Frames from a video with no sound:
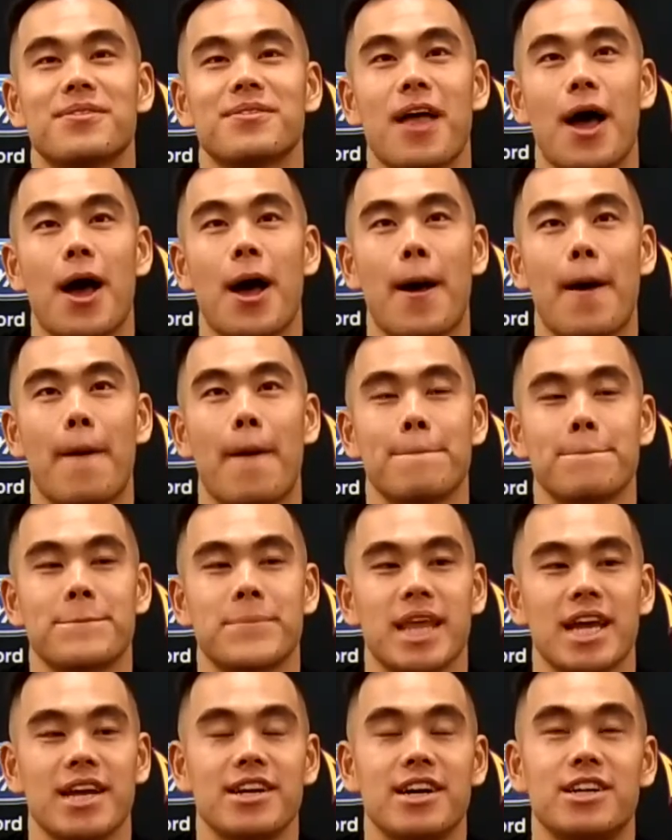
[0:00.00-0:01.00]

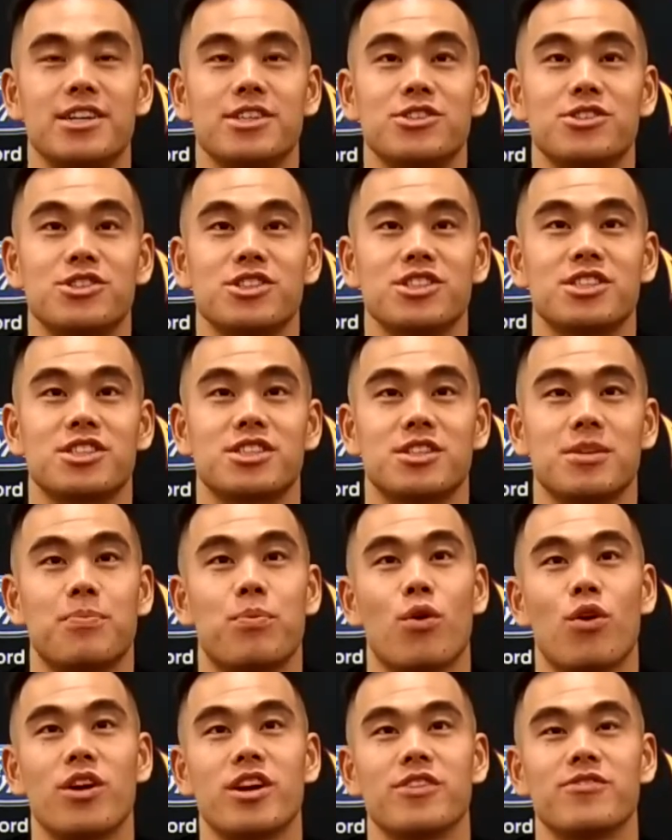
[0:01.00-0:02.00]
They are just
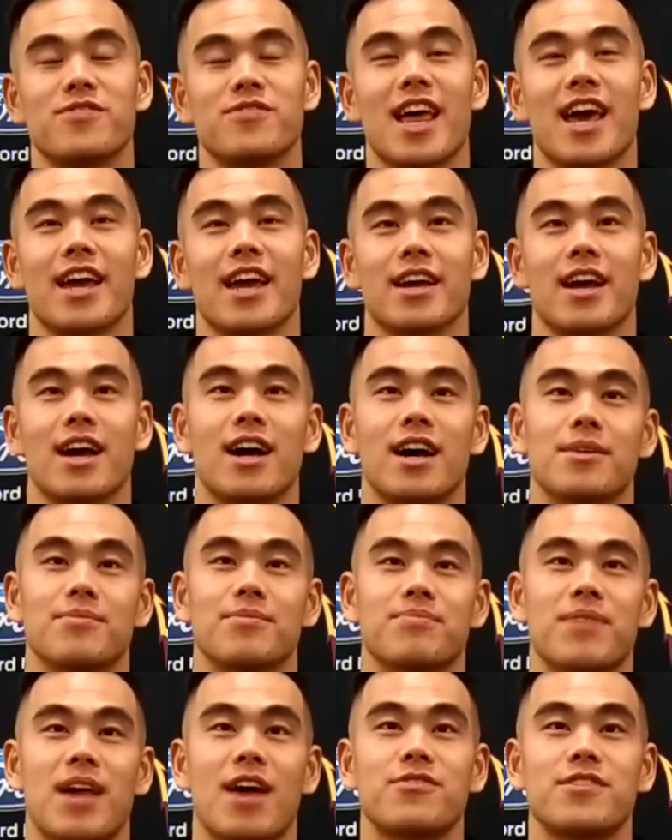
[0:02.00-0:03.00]
supportive. Like,
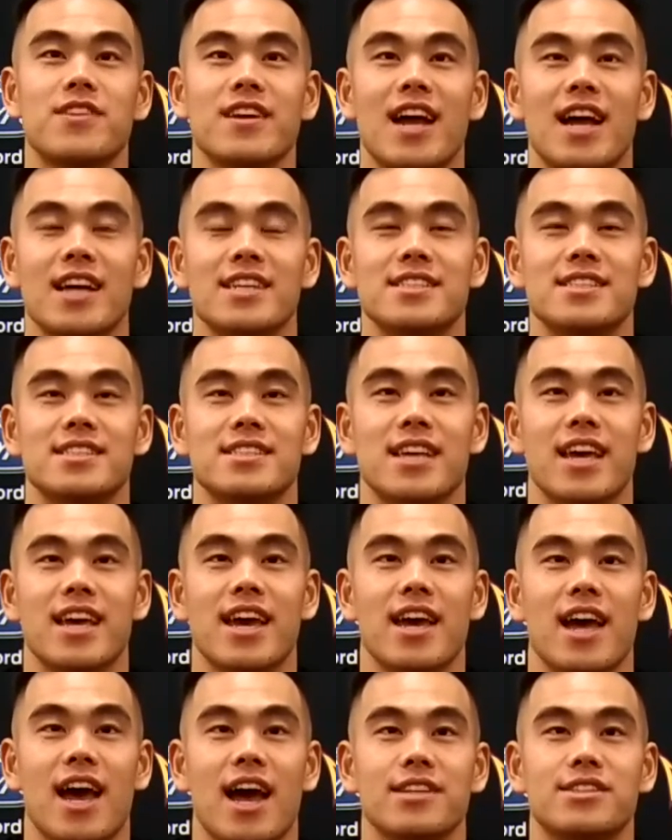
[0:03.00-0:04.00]
after
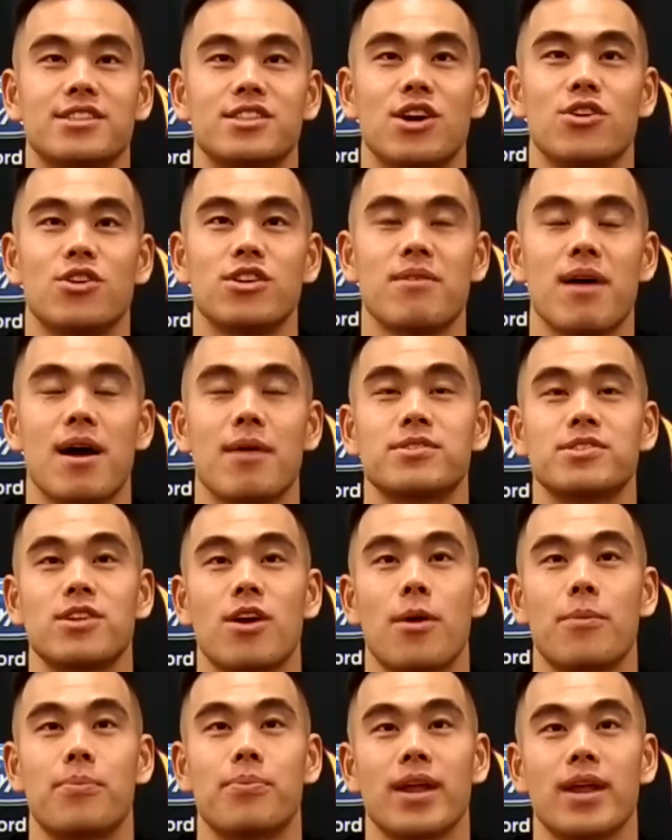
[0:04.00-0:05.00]
I told them I've
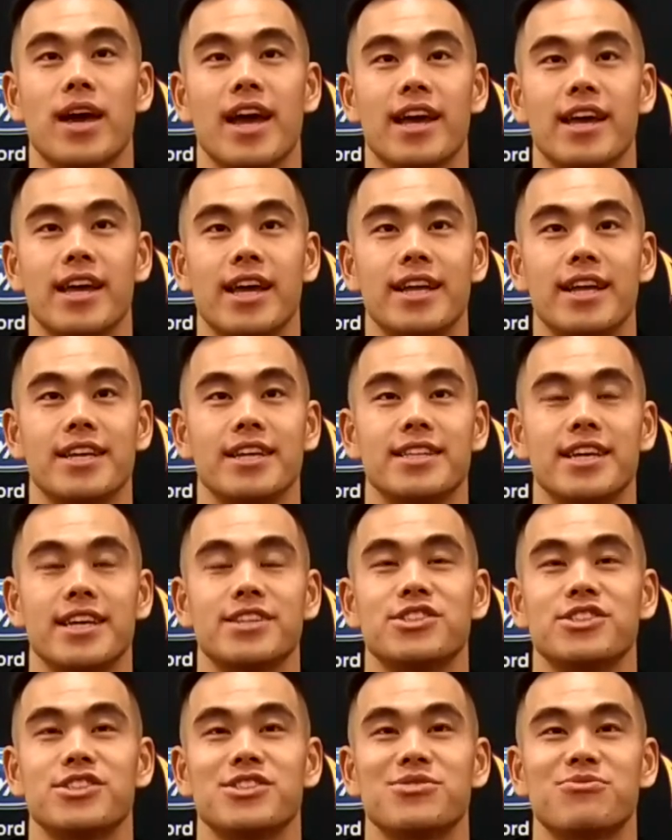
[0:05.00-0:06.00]
started playing, and then they
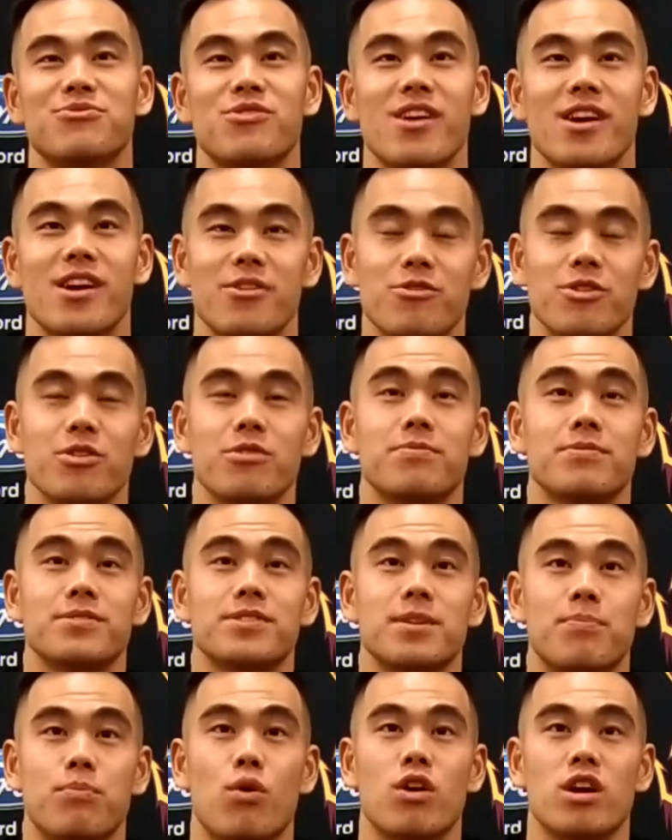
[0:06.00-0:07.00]
just very
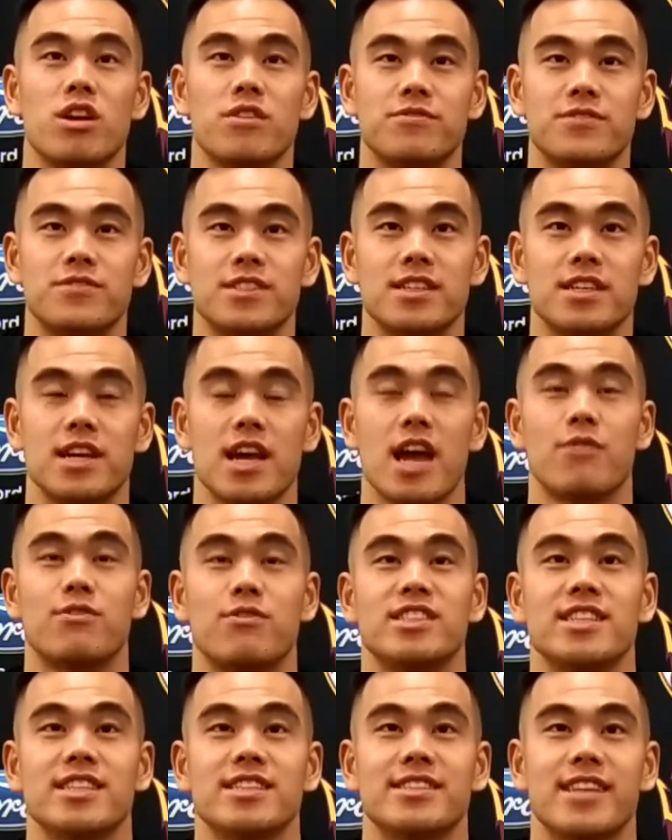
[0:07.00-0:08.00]
supportive ever
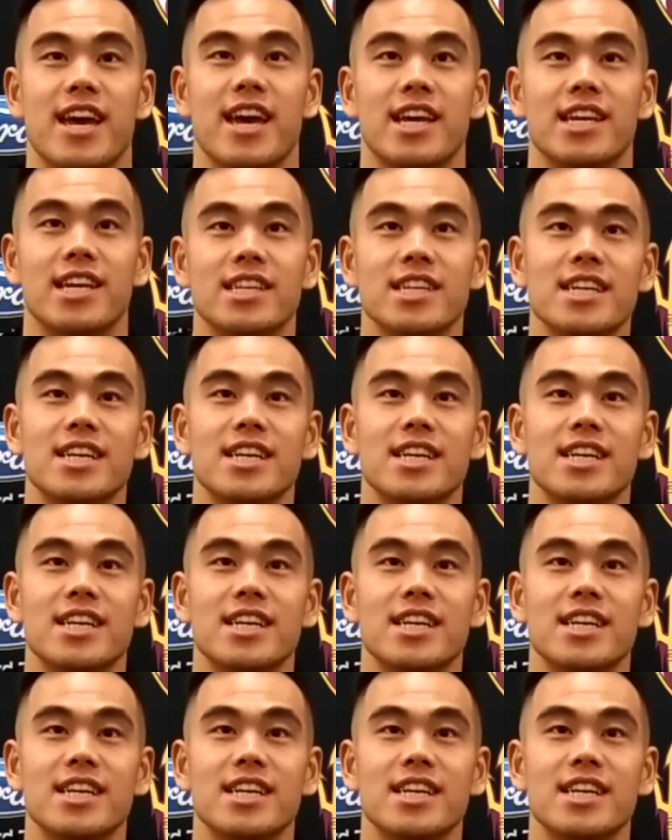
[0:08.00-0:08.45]
since then.